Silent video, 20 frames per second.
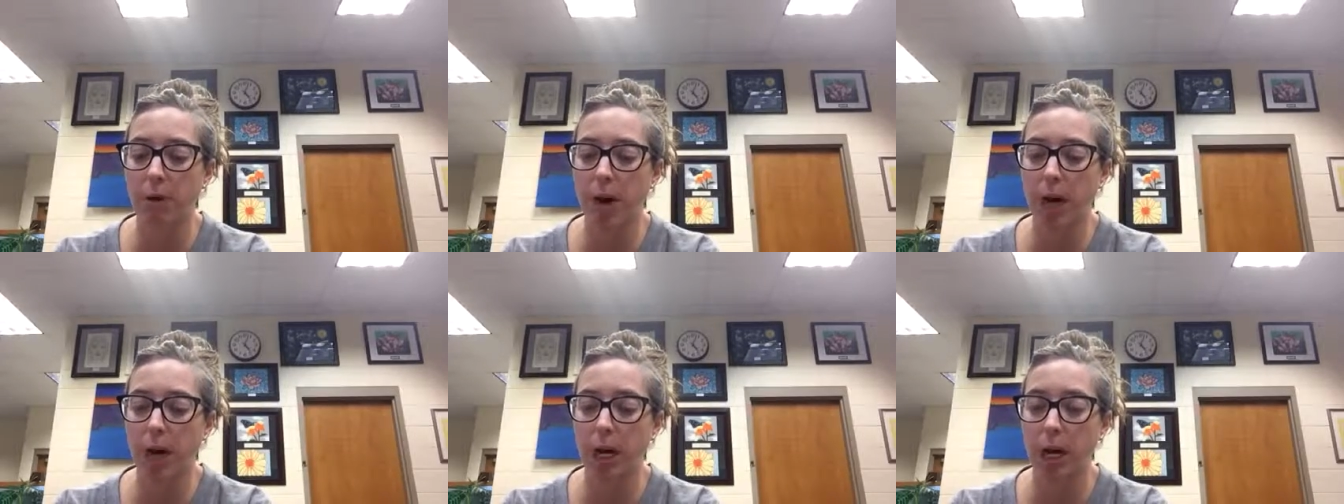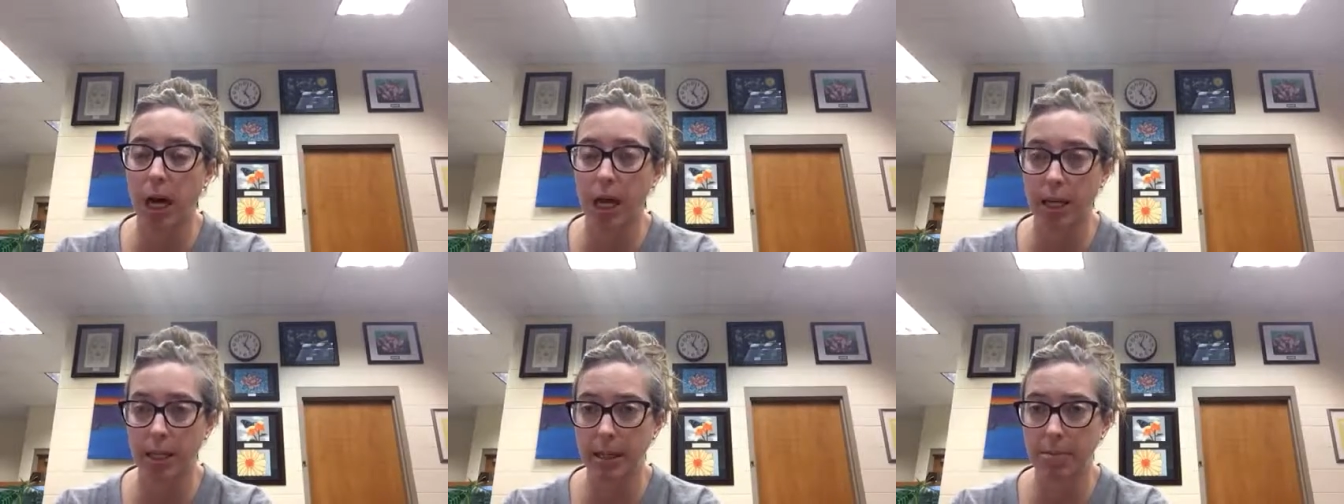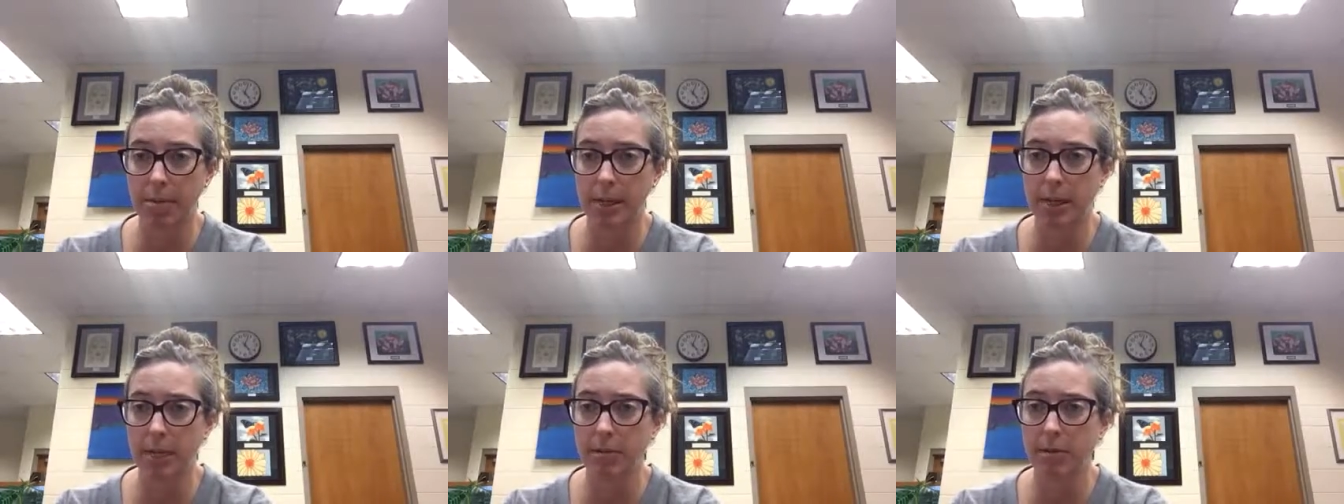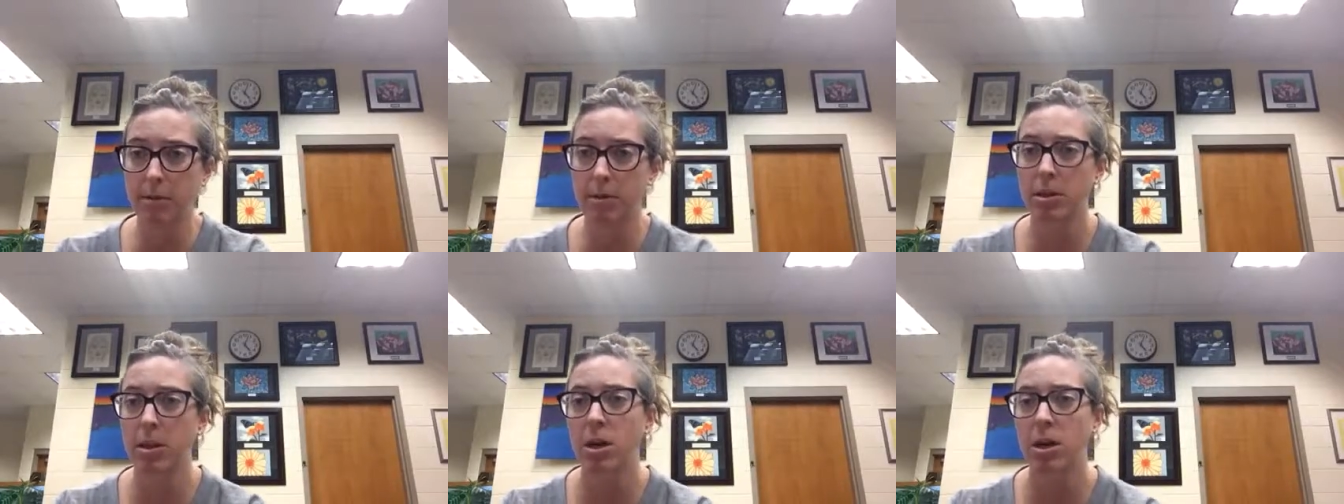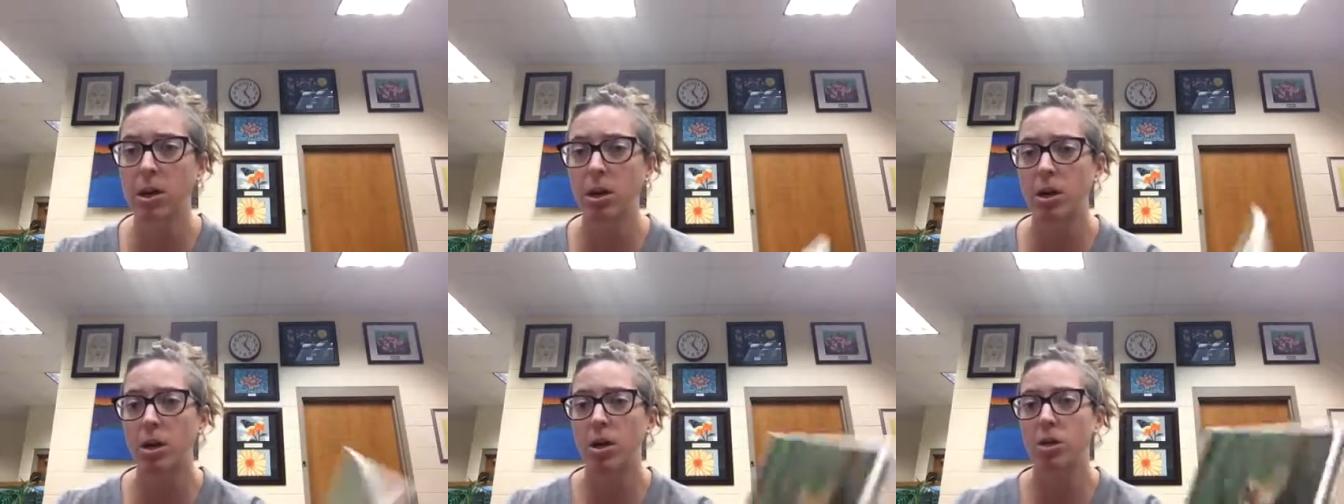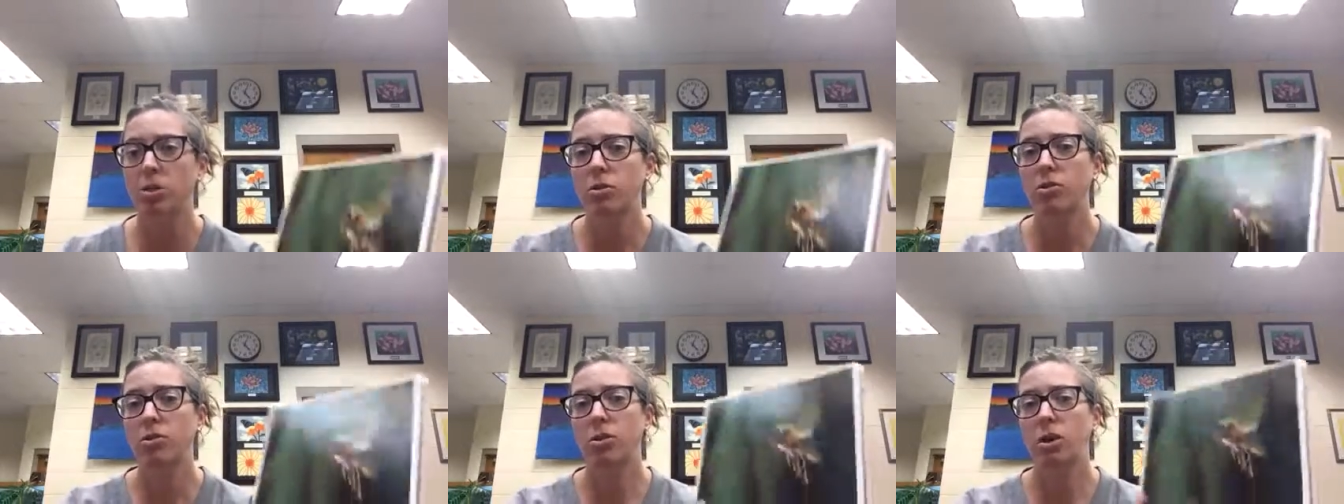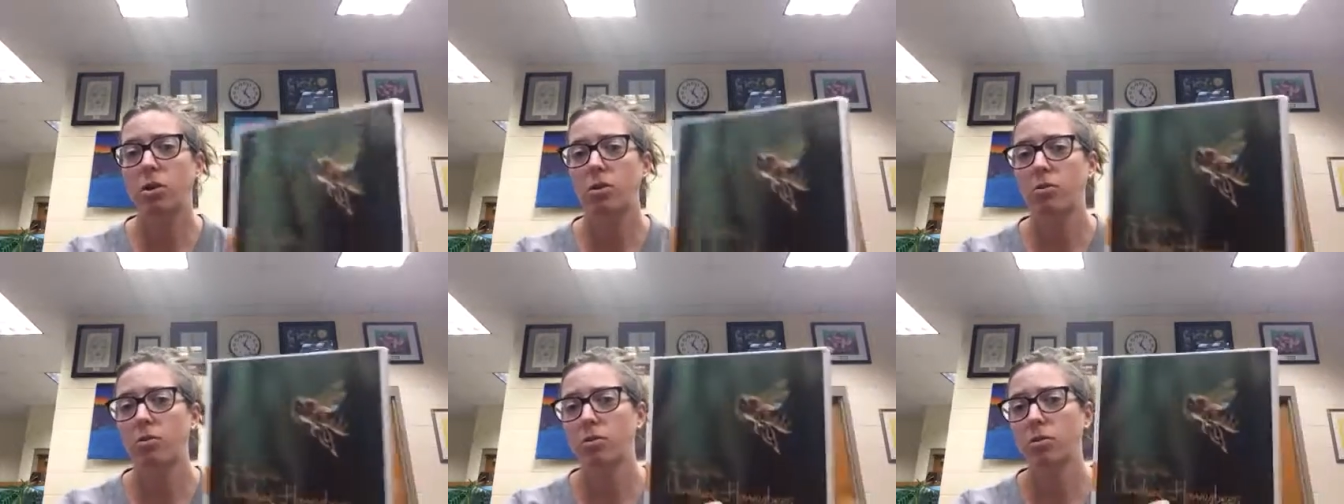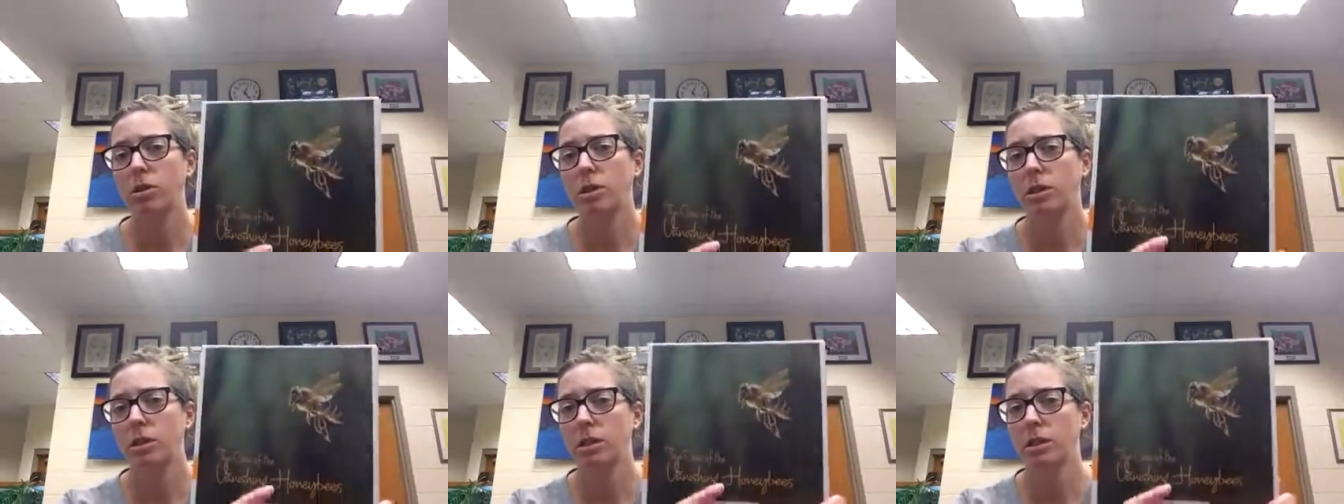our honeybees. So